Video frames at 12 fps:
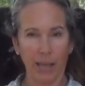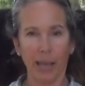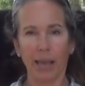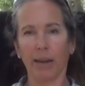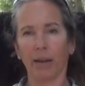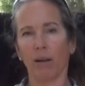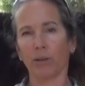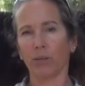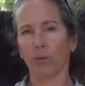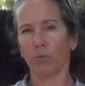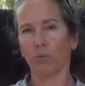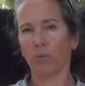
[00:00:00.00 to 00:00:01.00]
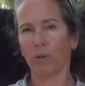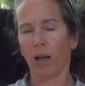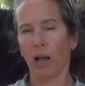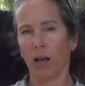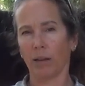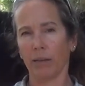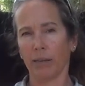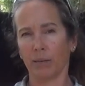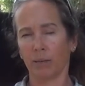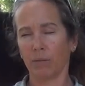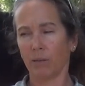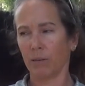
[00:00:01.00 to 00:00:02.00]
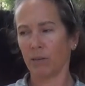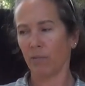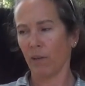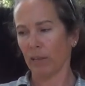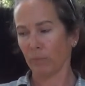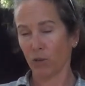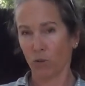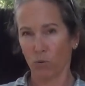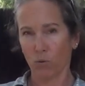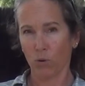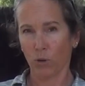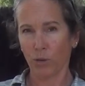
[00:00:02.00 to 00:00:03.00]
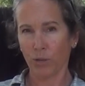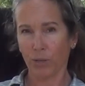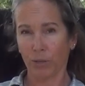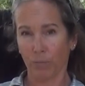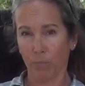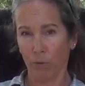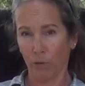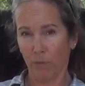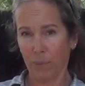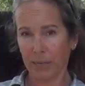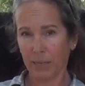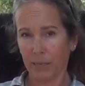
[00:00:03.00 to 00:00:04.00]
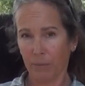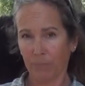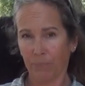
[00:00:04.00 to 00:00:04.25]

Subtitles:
And it also develops your horse's movement.